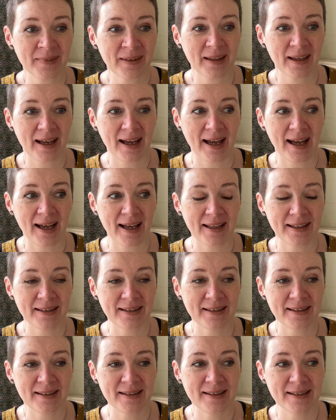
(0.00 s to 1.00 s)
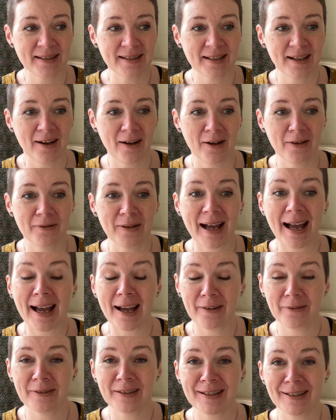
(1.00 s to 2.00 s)
and I
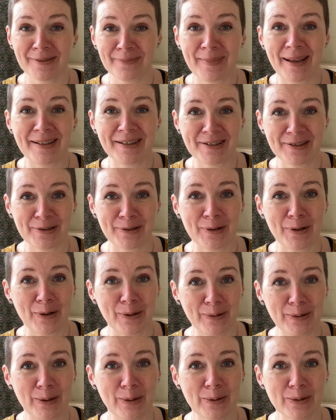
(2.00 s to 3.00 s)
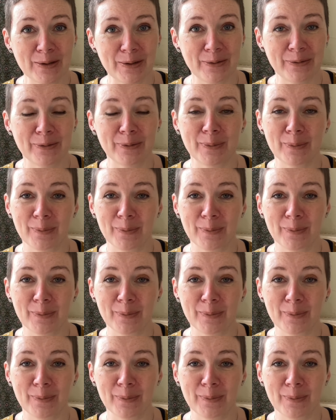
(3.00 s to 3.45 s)
have, as I mentioned, got a lot of